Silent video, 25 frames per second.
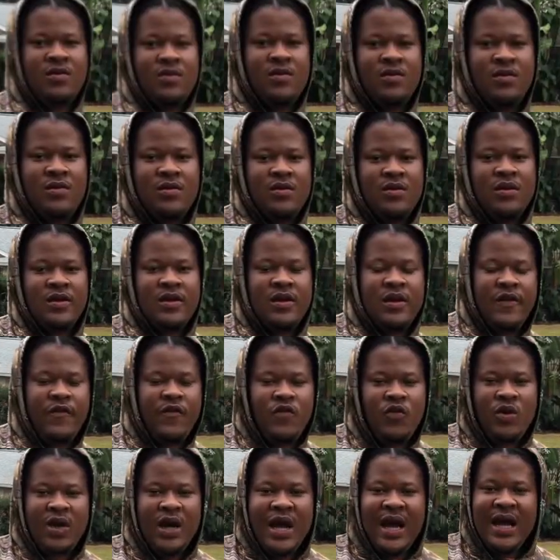Go ahead. If
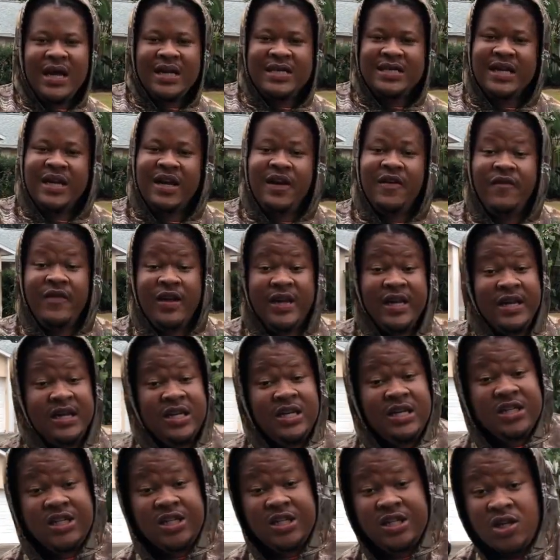you guys have any
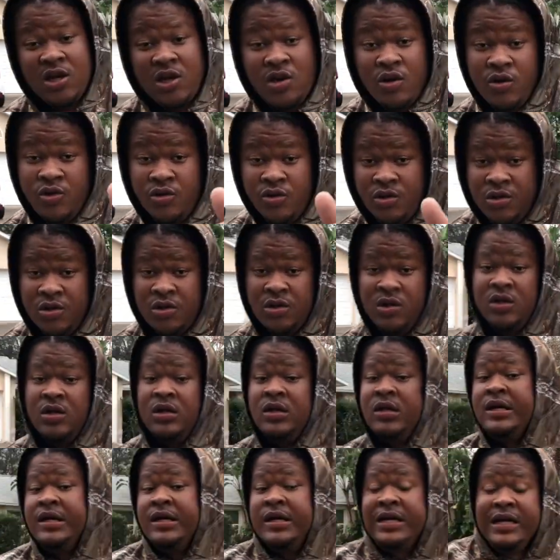concerns,
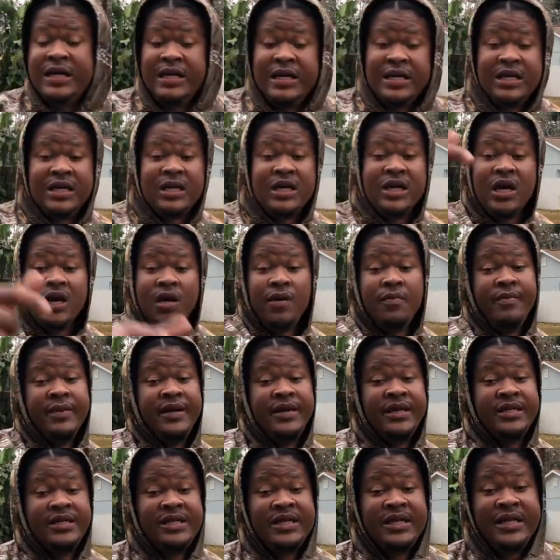any
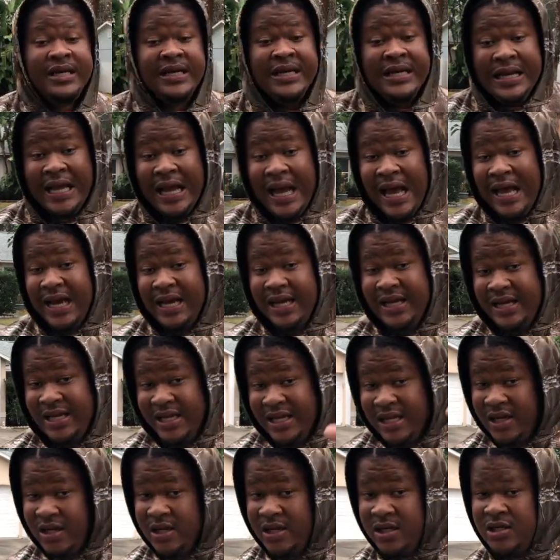comments, any
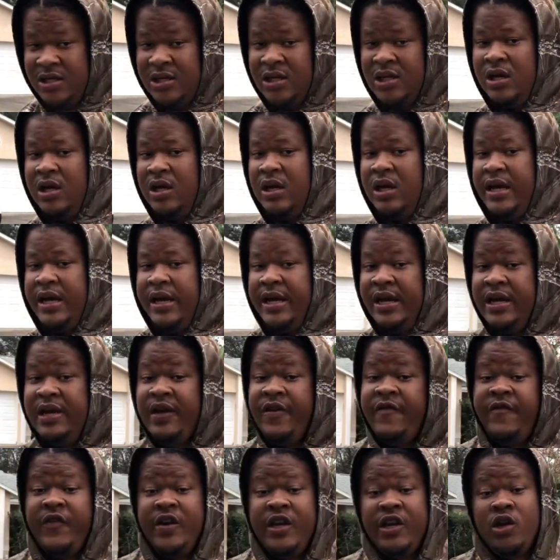ideas
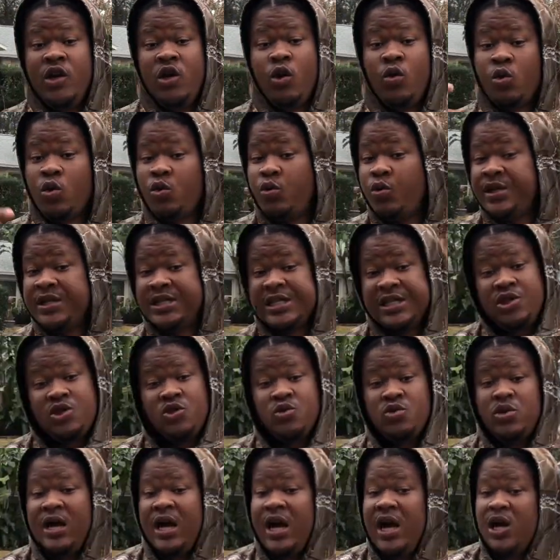any video requests that
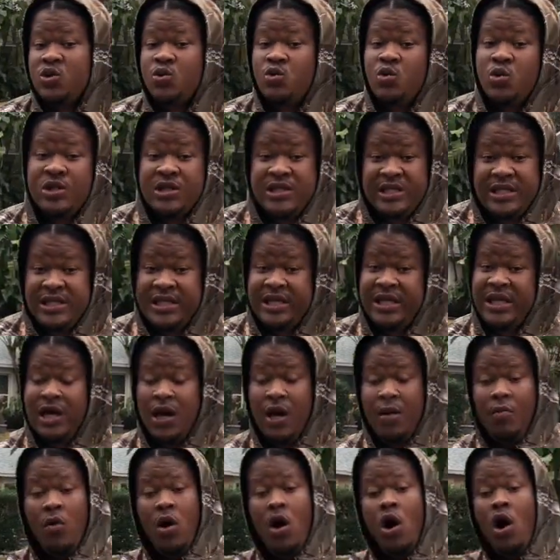you guys want to see,
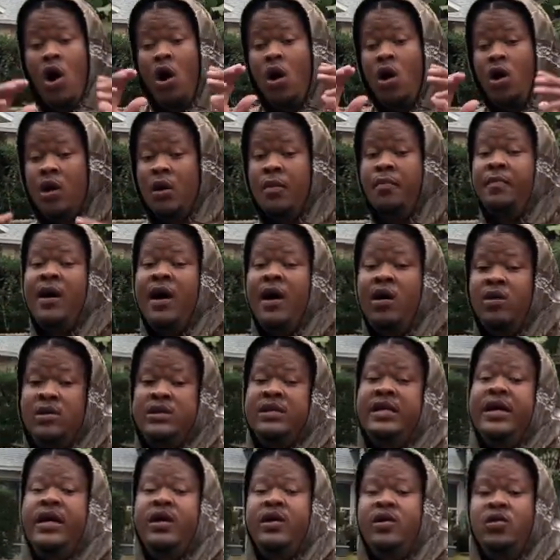I'm all
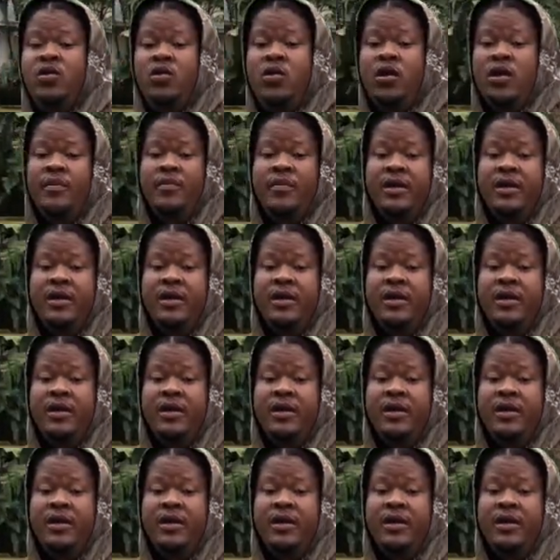about that. You know what